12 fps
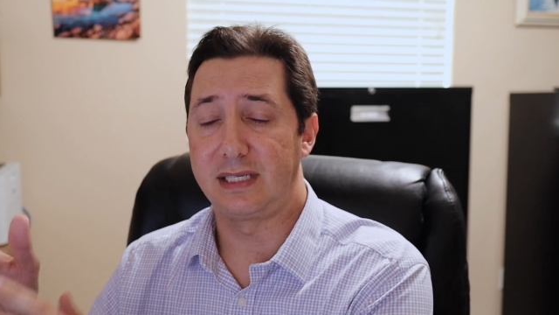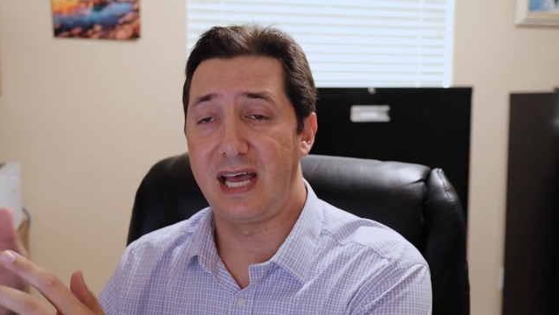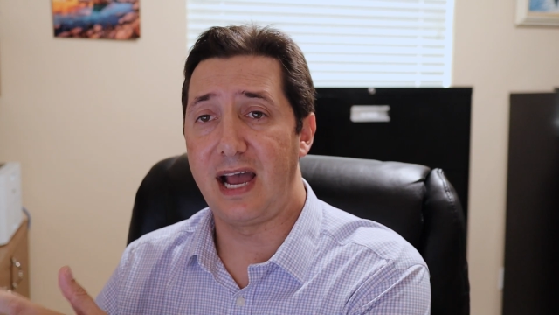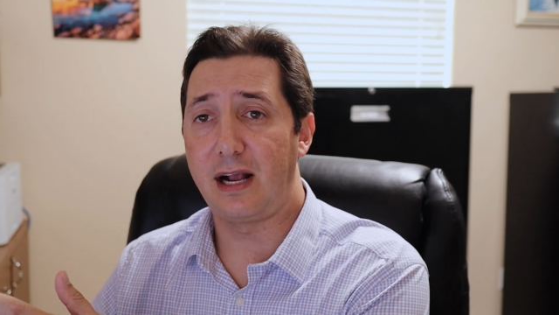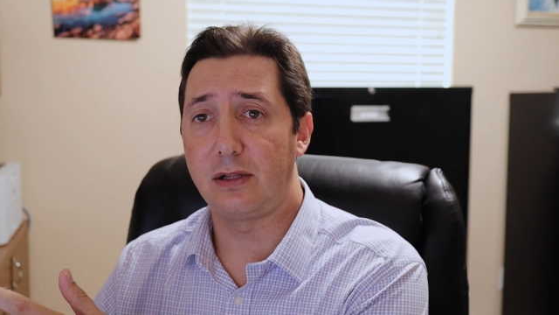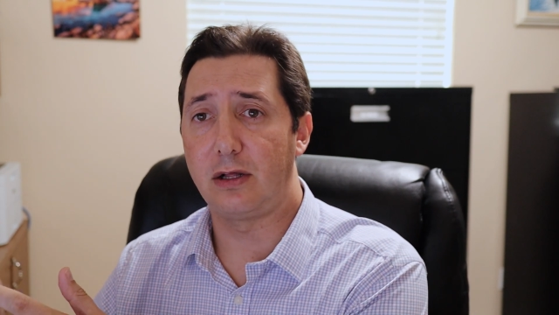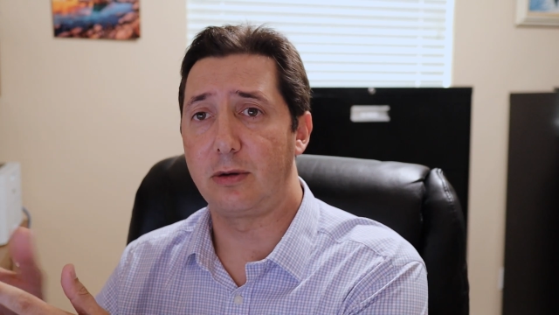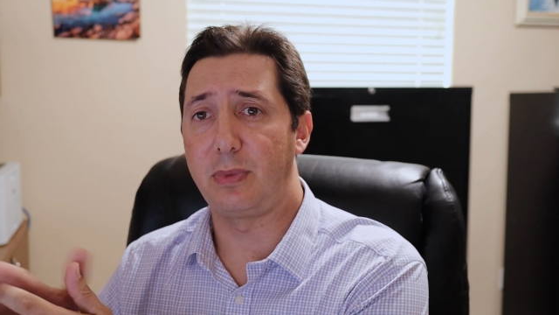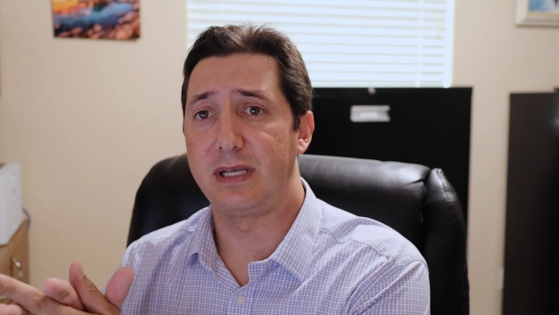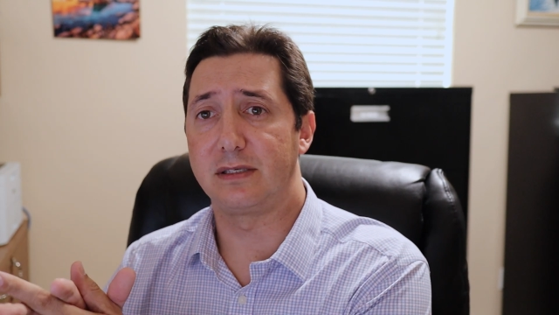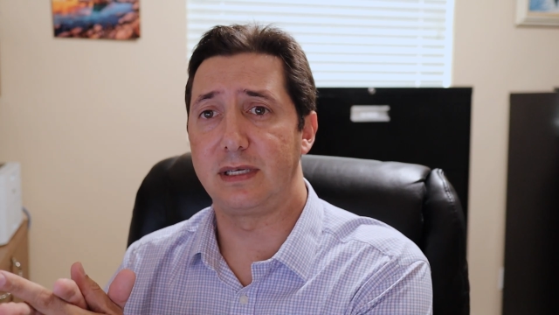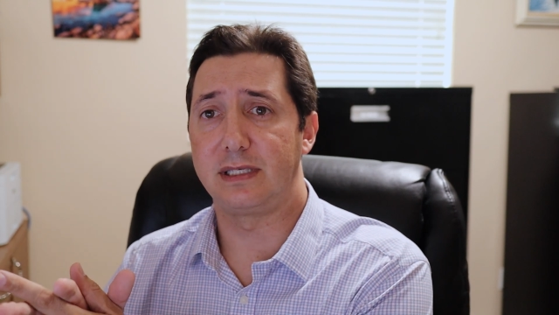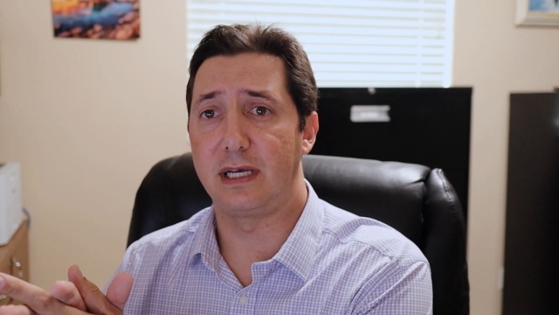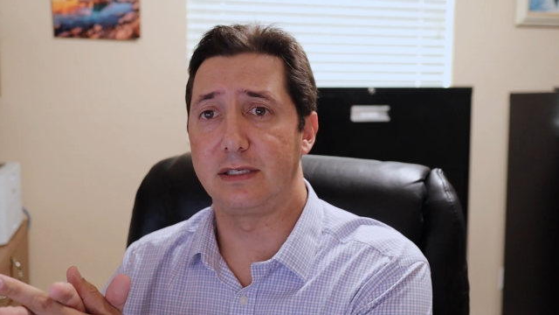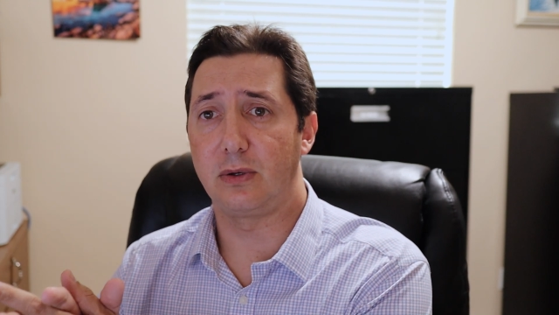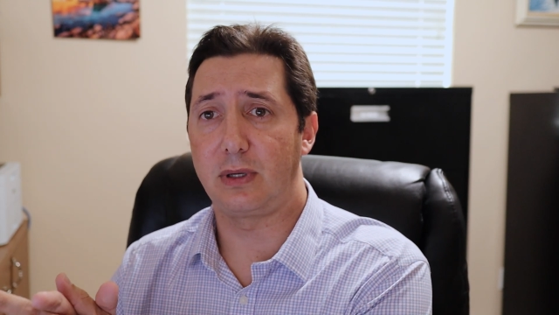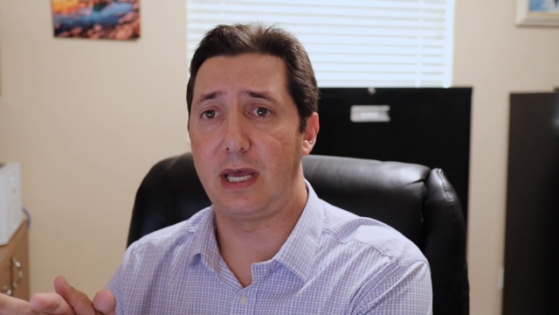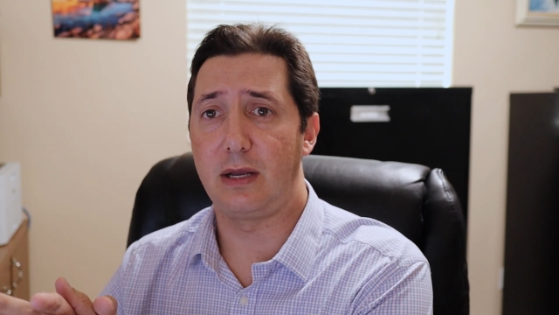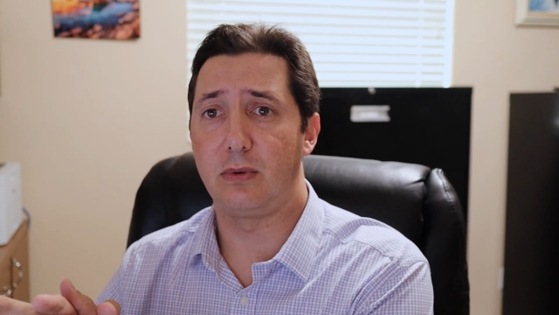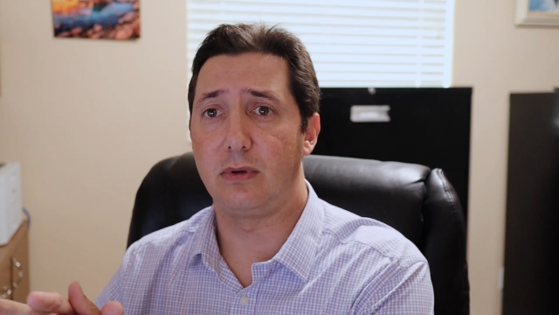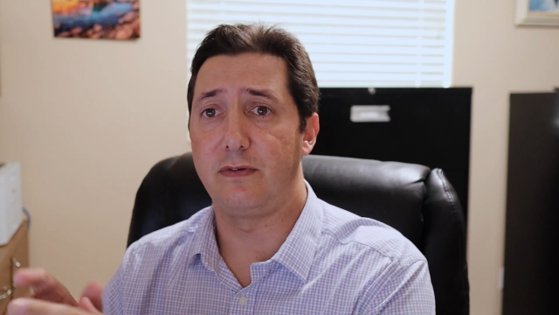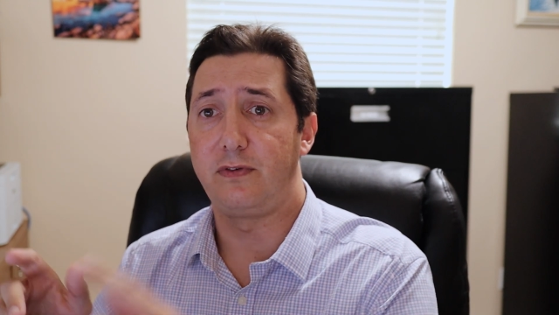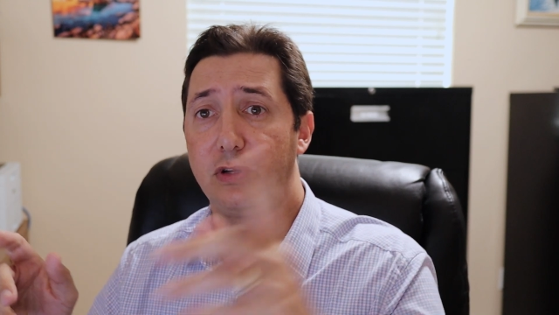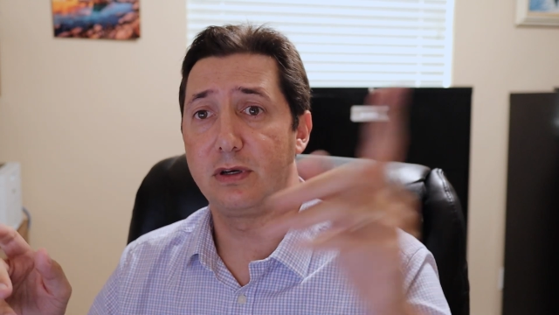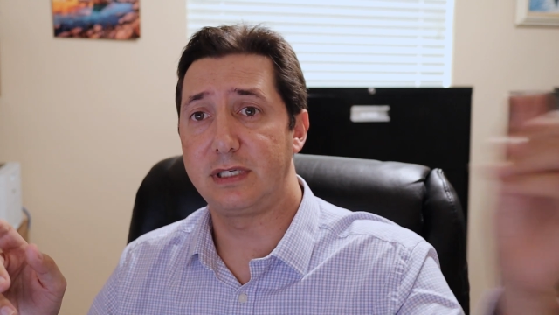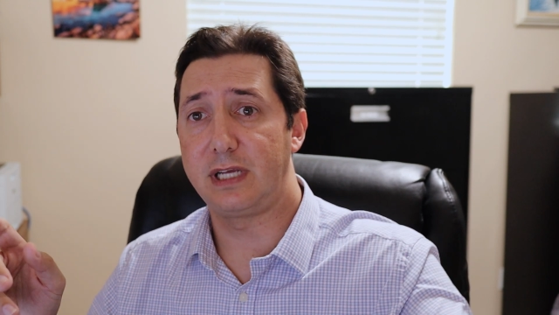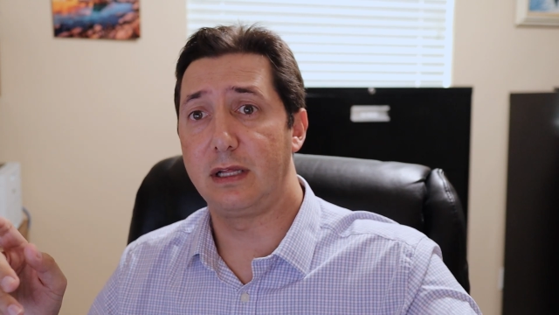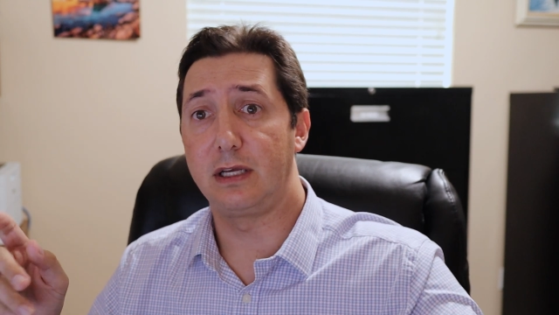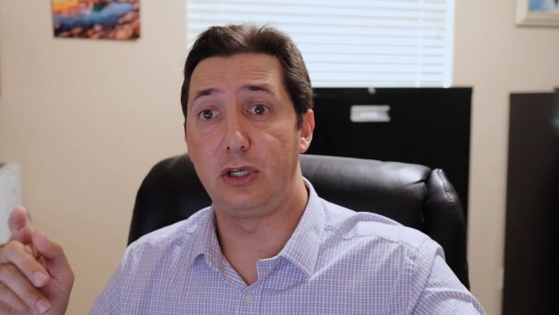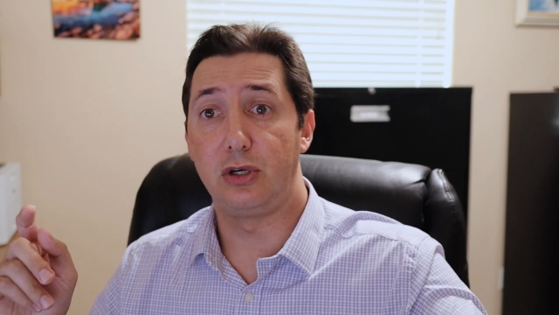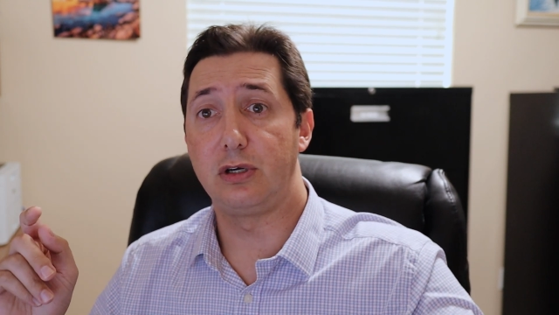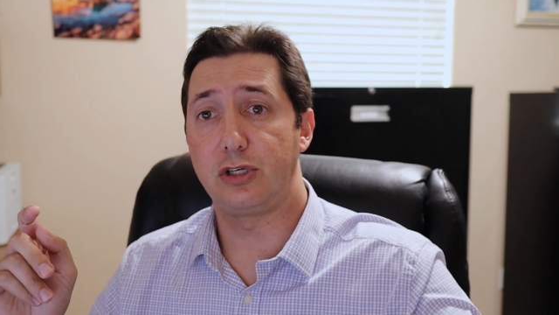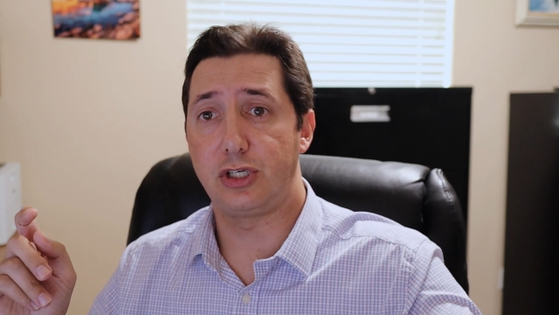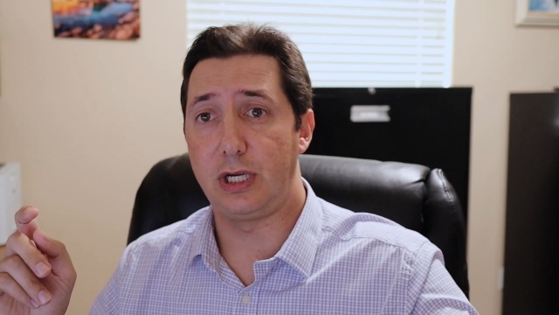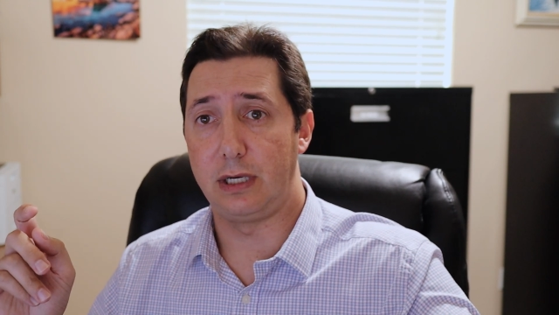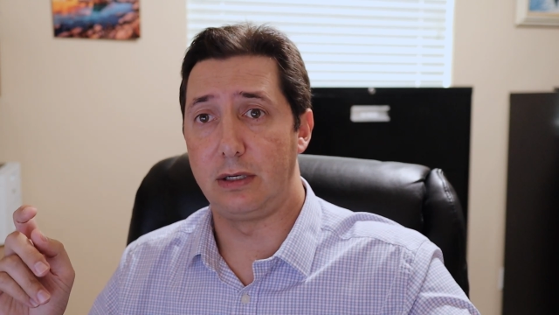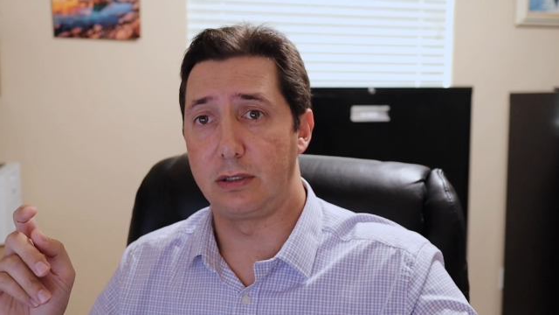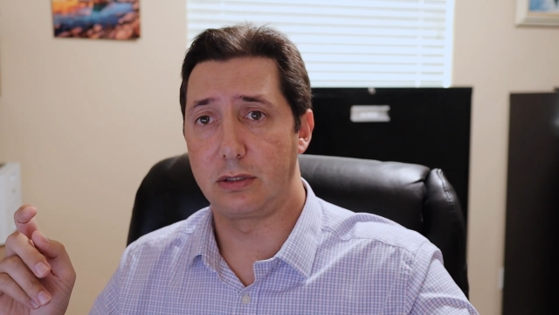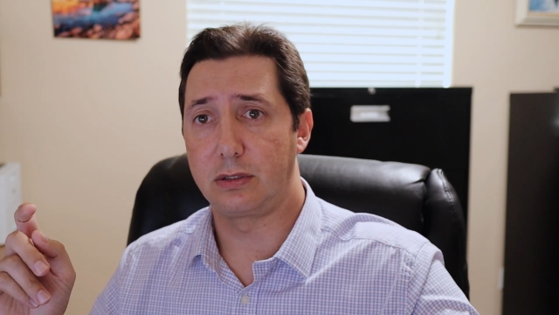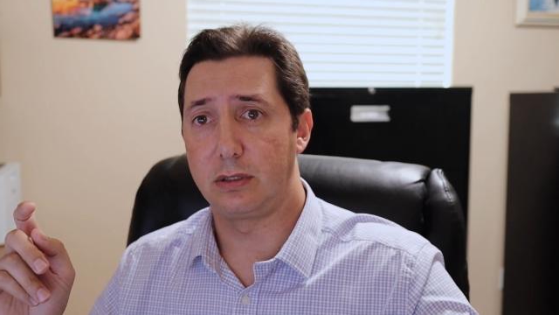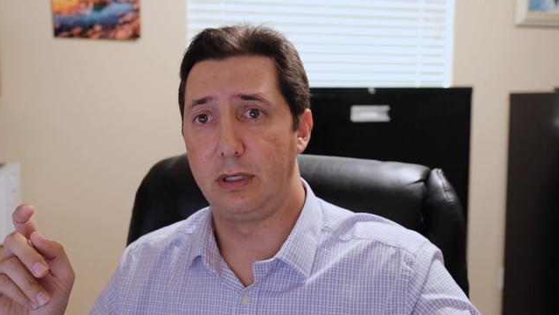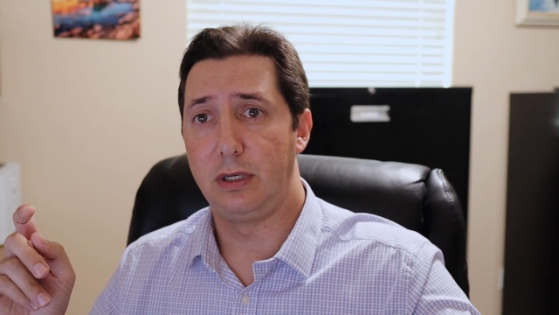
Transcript: Tag-along basically says, okay, well, if you're selling your shares,